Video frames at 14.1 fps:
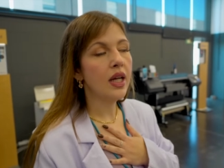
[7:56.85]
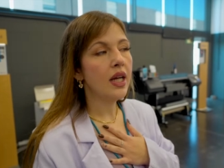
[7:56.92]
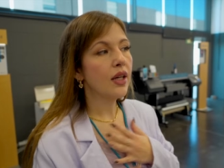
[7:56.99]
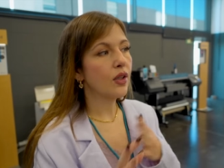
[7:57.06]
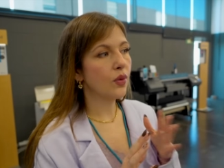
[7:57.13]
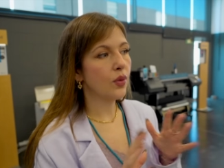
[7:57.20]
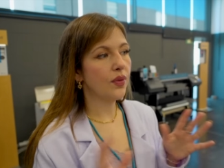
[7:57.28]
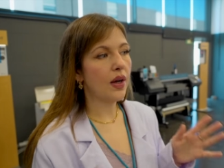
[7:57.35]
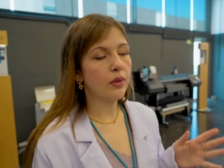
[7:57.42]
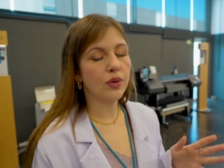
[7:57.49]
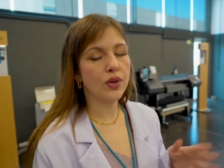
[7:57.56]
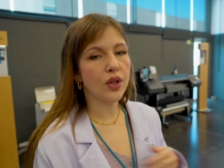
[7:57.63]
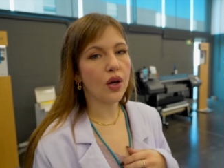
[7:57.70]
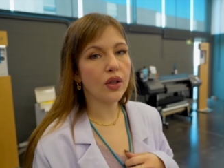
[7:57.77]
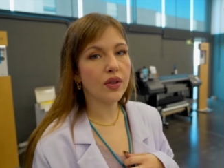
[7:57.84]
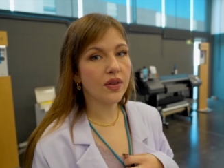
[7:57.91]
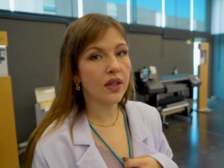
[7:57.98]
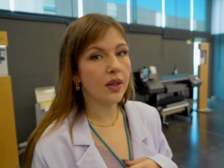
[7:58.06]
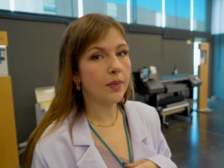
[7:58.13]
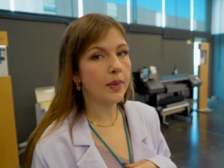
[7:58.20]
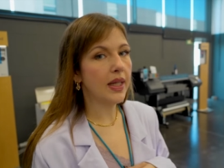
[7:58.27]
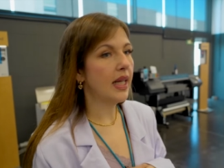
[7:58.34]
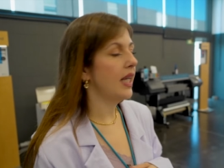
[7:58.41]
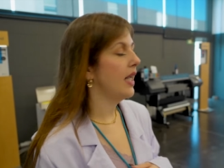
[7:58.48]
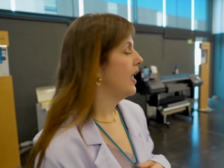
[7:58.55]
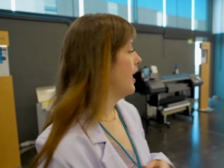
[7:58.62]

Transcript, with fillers: because we've outsourced at the minute